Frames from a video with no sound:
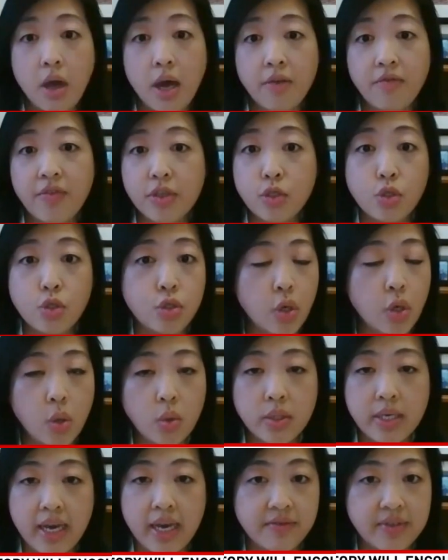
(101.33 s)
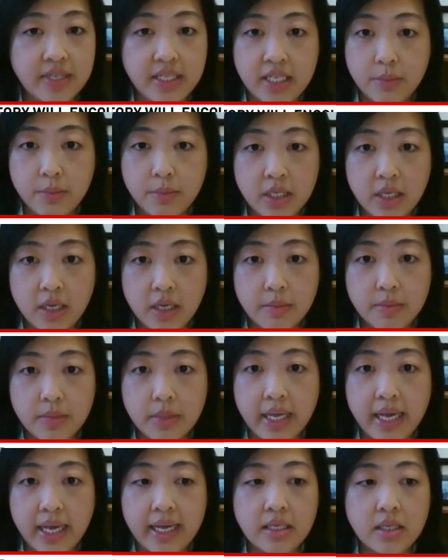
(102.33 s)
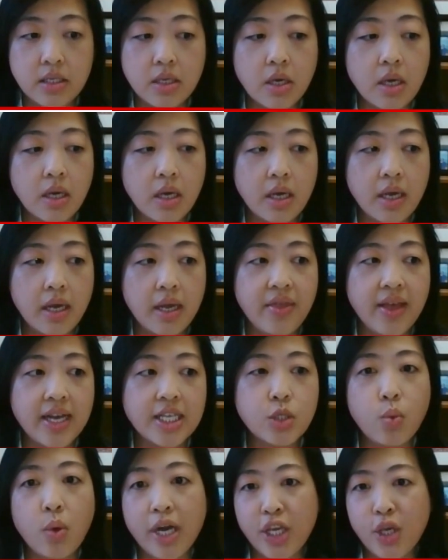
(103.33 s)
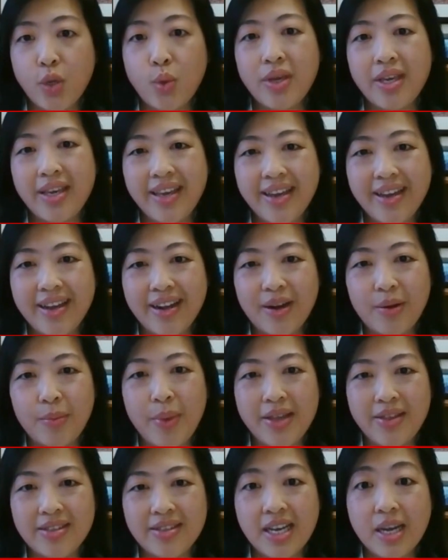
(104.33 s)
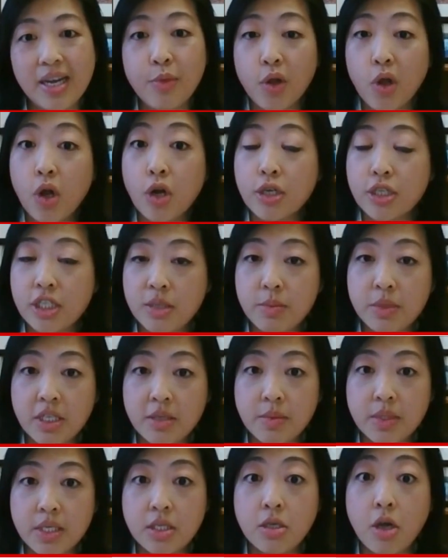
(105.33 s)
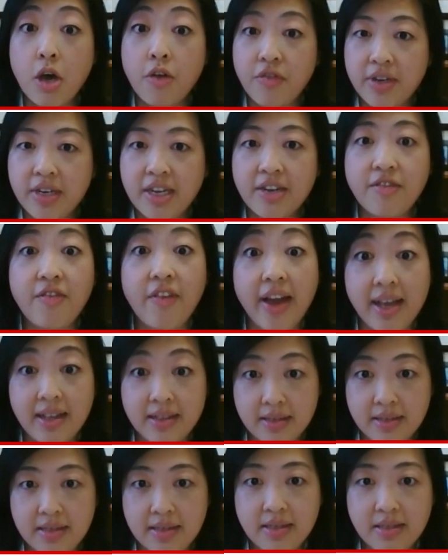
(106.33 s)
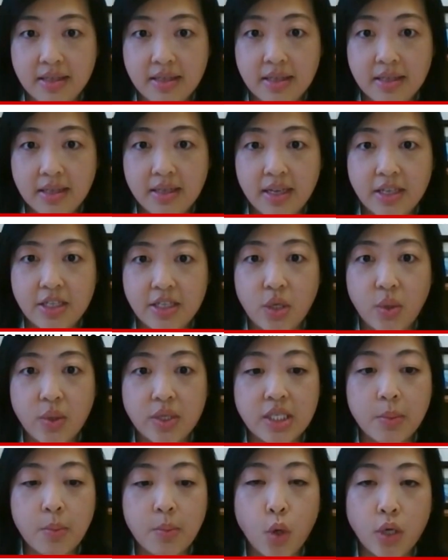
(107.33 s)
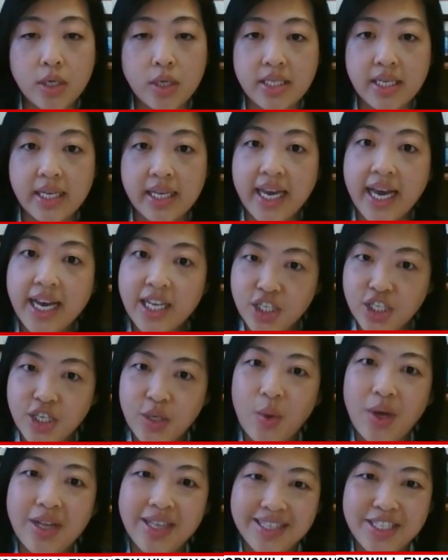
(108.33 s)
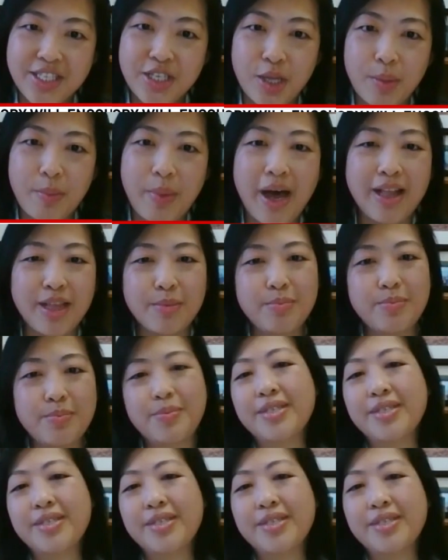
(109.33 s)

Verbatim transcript: often don't have symptoms, and, and that's why you hear by the time there are symptoms, it's often advanced. And so it's important to catch it while it's still a polyp.